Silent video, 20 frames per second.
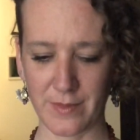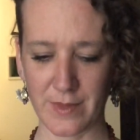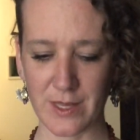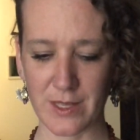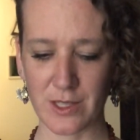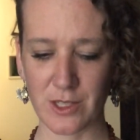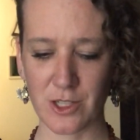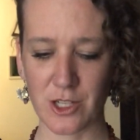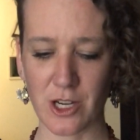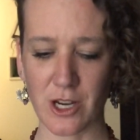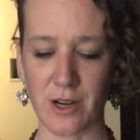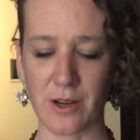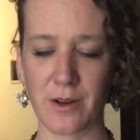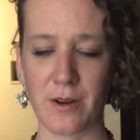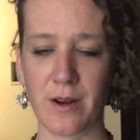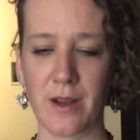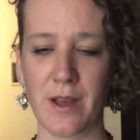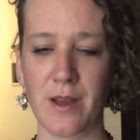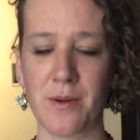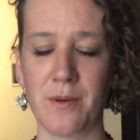This
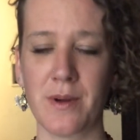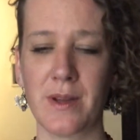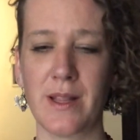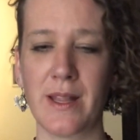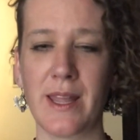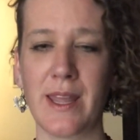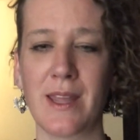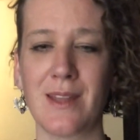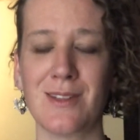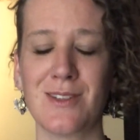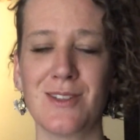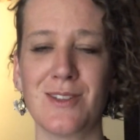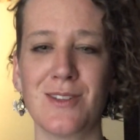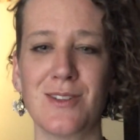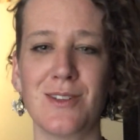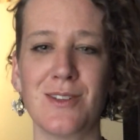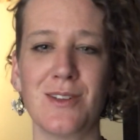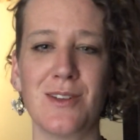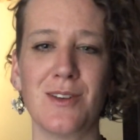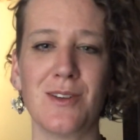chakra
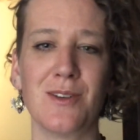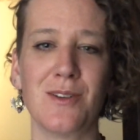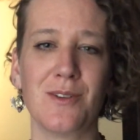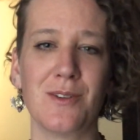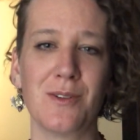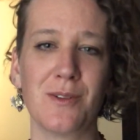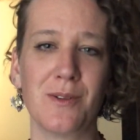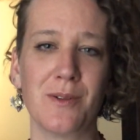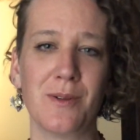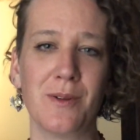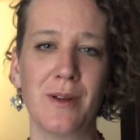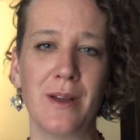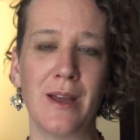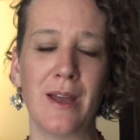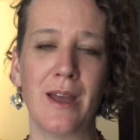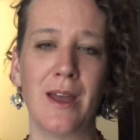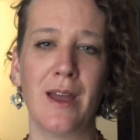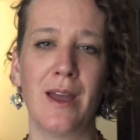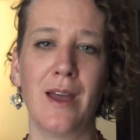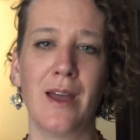relates to
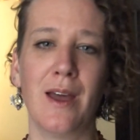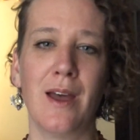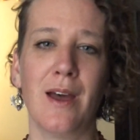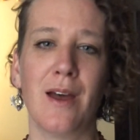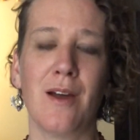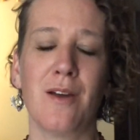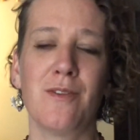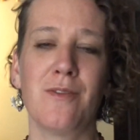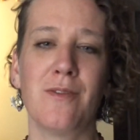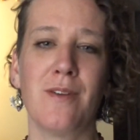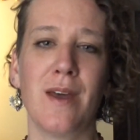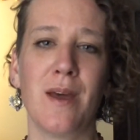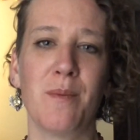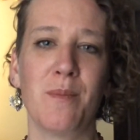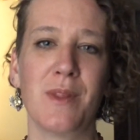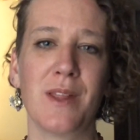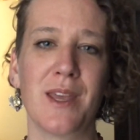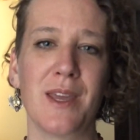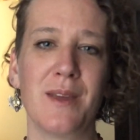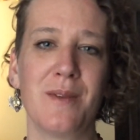our
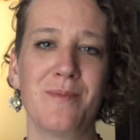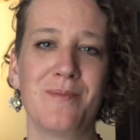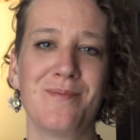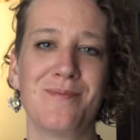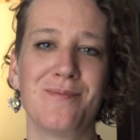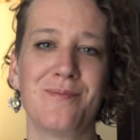family,